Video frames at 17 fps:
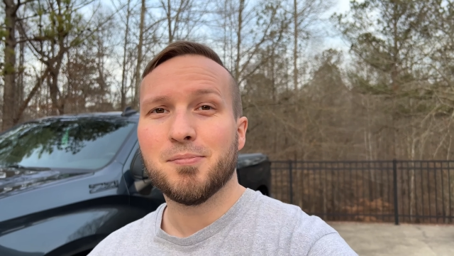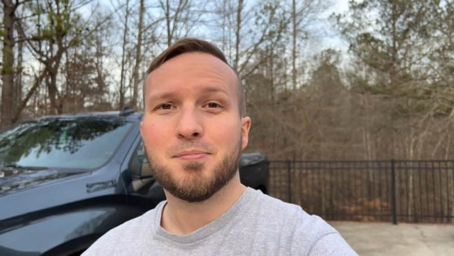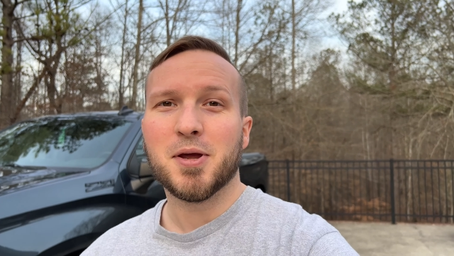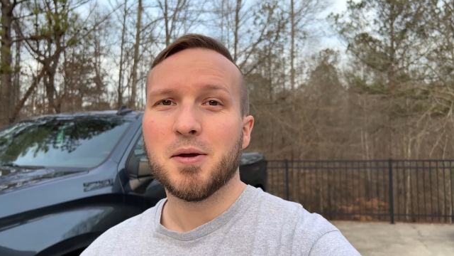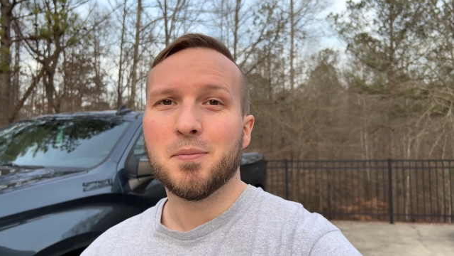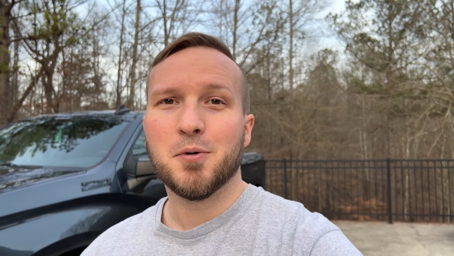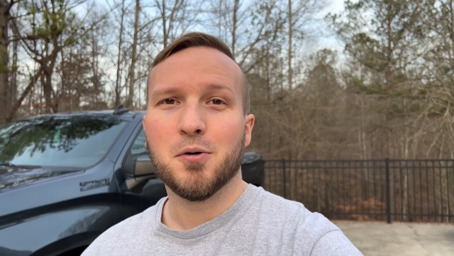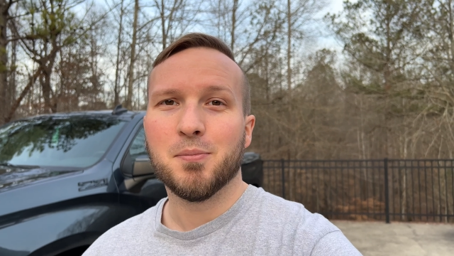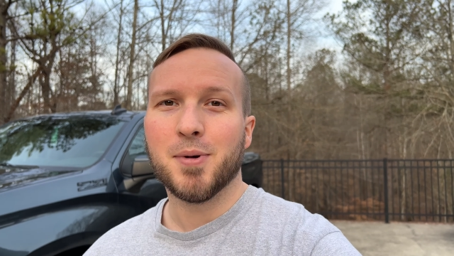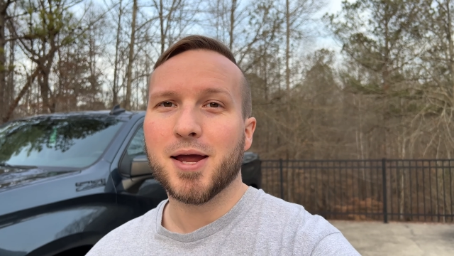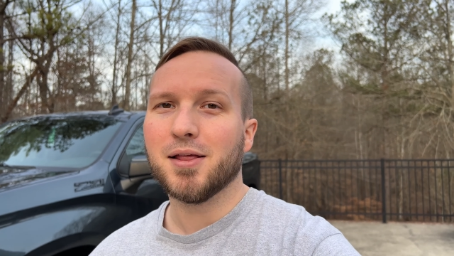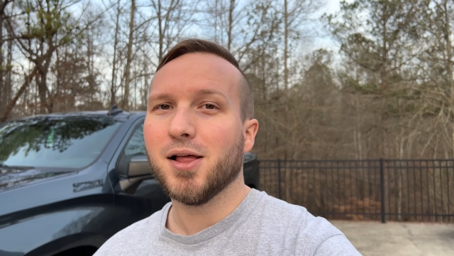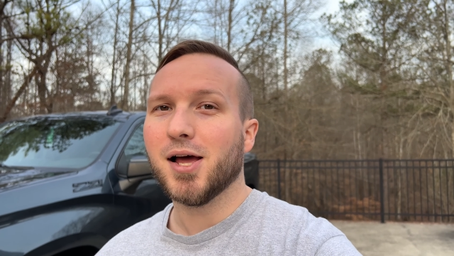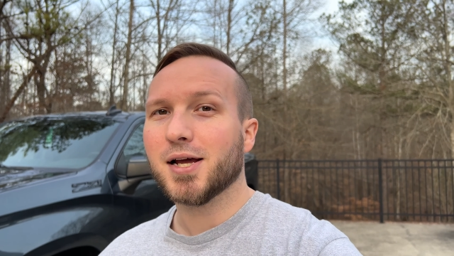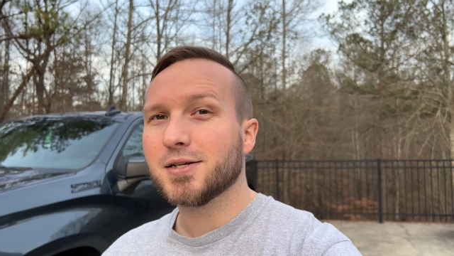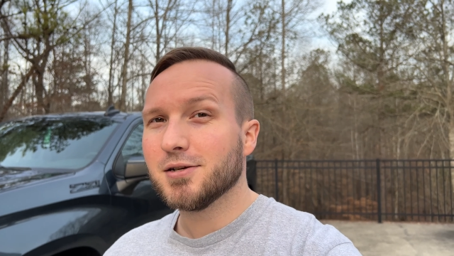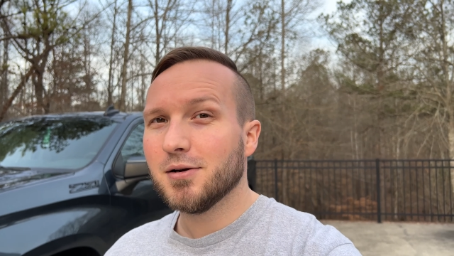people may
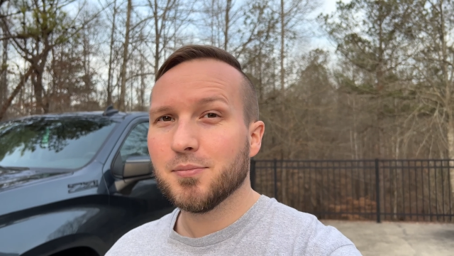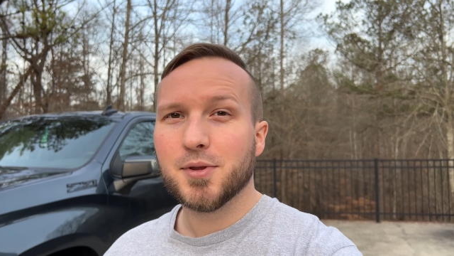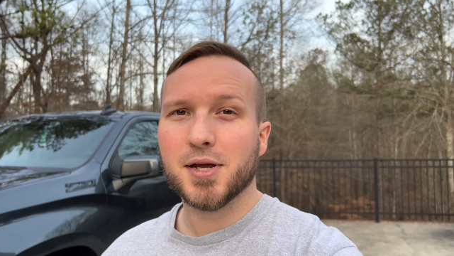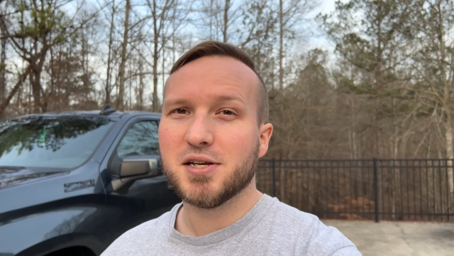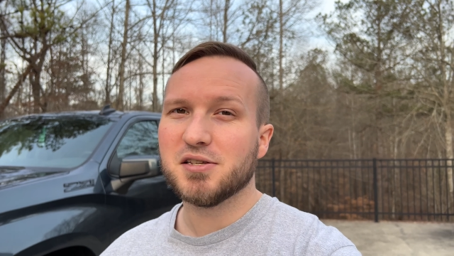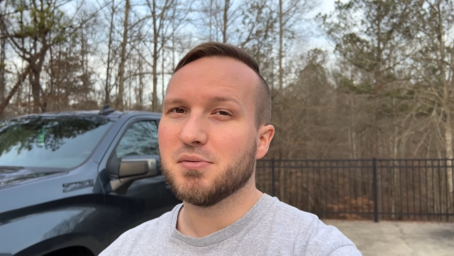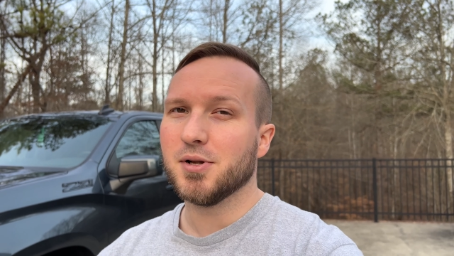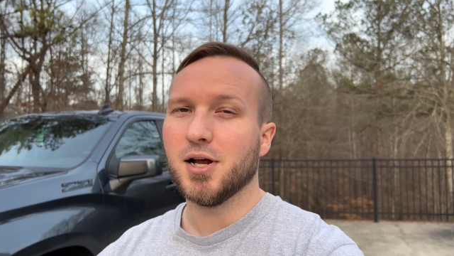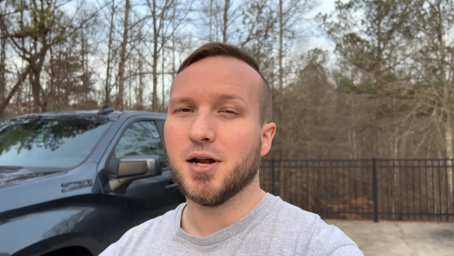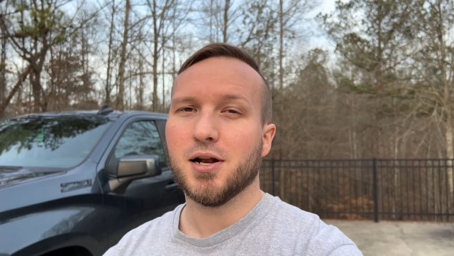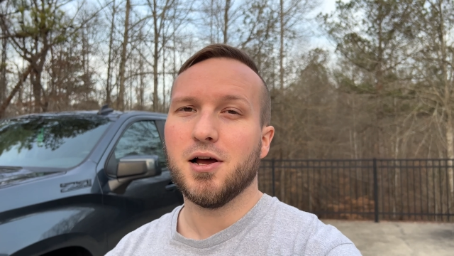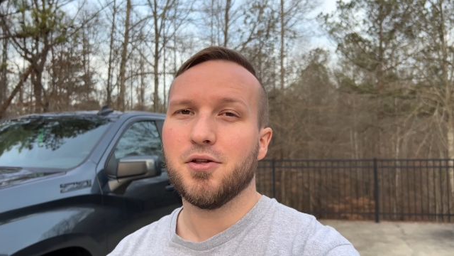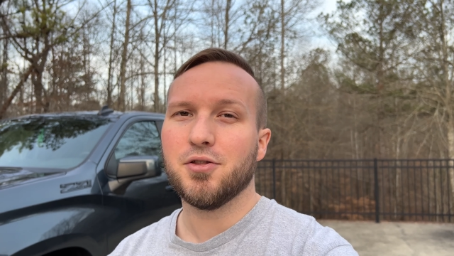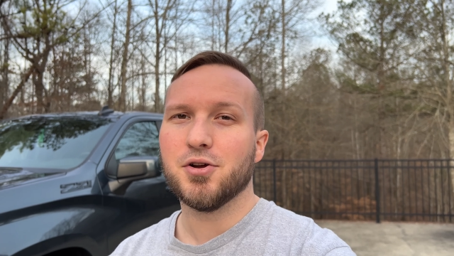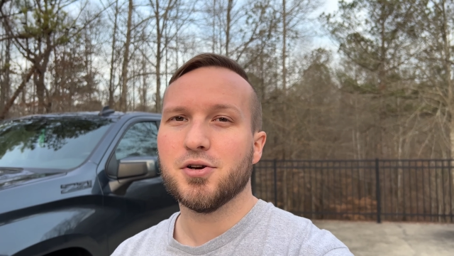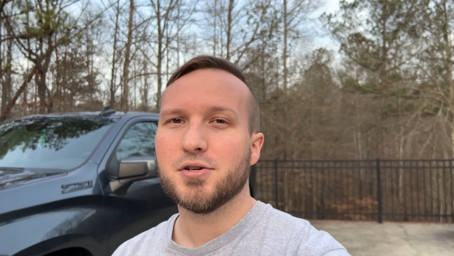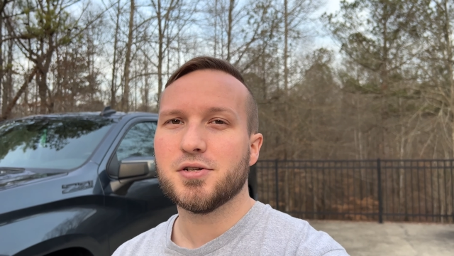like some things but not
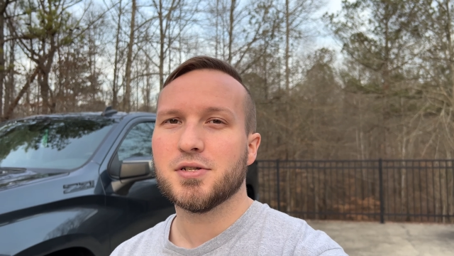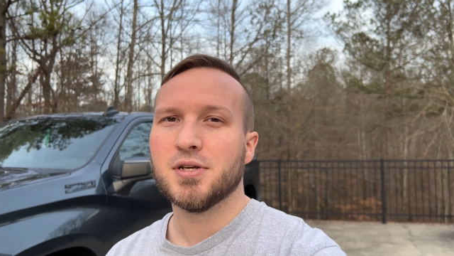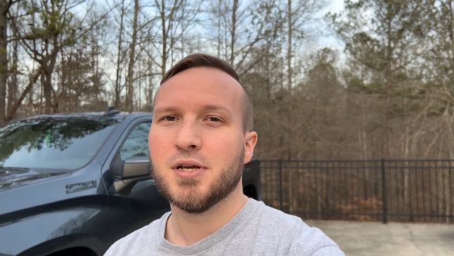others.